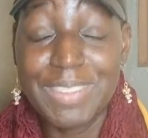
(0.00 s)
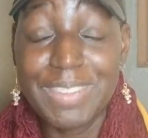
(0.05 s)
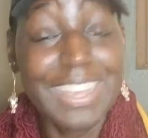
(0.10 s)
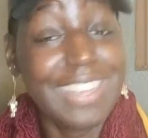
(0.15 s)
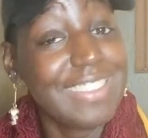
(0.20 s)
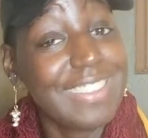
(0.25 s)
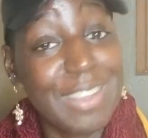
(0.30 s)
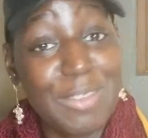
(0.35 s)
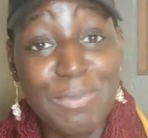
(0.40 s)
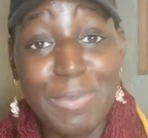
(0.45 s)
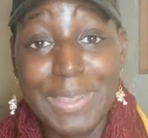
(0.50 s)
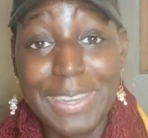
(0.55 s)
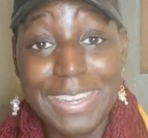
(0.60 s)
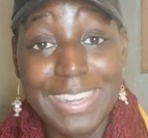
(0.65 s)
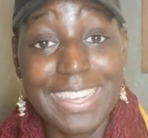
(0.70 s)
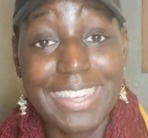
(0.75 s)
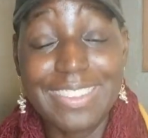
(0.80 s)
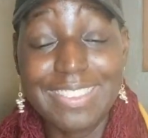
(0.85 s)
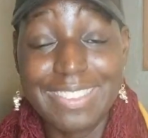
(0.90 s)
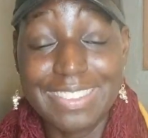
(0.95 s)
It's up in
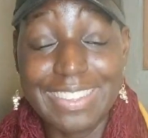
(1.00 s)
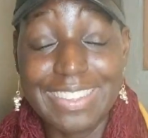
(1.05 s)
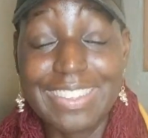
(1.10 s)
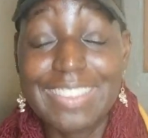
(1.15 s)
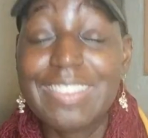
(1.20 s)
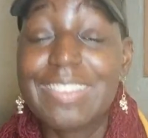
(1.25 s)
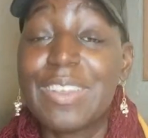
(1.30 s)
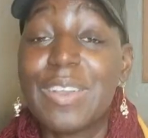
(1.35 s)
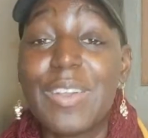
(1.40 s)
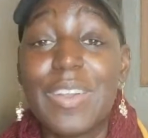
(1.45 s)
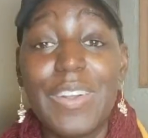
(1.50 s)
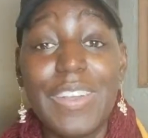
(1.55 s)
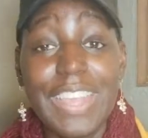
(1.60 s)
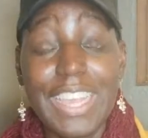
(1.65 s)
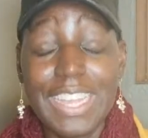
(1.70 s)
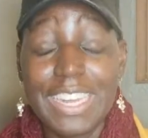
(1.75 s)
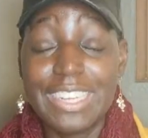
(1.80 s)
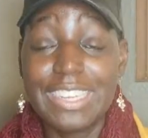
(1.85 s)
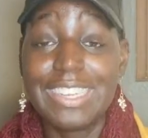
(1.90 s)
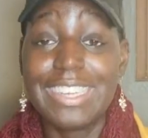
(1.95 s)
there, sis. So go
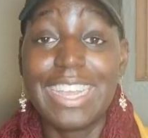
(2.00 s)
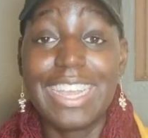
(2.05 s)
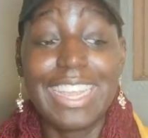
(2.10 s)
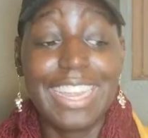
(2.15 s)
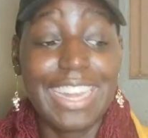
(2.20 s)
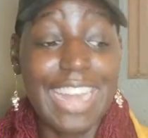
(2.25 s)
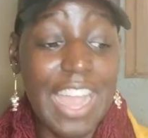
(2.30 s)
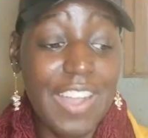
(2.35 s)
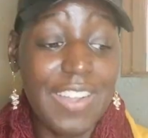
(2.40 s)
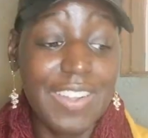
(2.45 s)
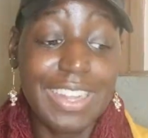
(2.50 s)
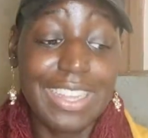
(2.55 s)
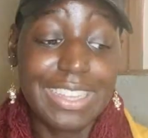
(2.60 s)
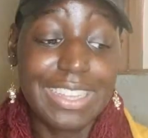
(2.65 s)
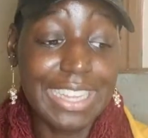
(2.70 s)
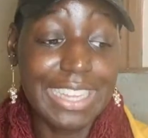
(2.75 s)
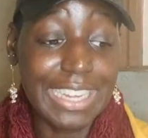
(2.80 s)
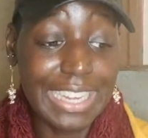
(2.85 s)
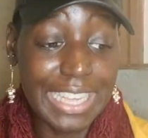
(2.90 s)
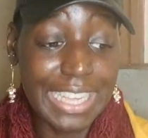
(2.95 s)
ahead and check it out. Click
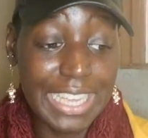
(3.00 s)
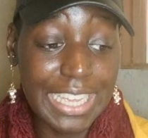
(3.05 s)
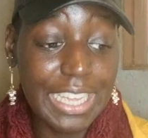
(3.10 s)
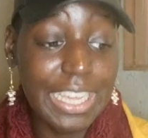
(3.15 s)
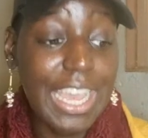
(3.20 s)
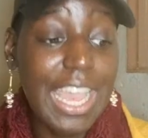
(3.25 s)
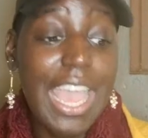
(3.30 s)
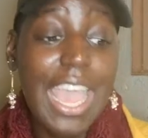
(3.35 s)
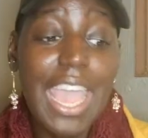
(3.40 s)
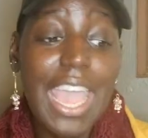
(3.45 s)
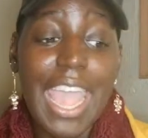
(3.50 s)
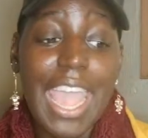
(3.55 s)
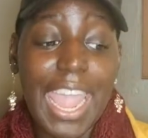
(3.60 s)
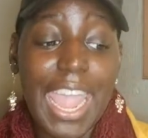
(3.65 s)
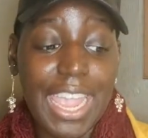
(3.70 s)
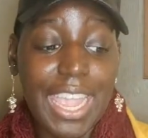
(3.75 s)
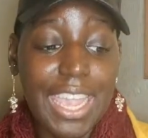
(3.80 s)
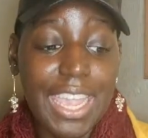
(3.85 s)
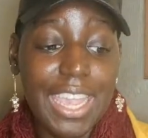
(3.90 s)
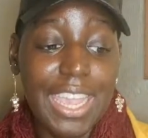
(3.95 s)
the link
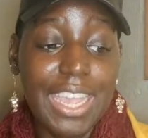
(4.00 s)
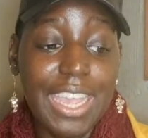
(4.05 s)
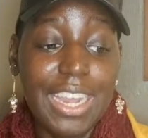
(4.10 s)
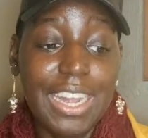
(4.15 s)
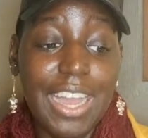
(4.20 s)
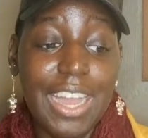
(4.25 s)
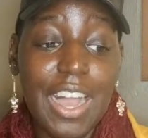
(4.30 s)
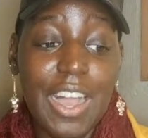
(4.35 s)
and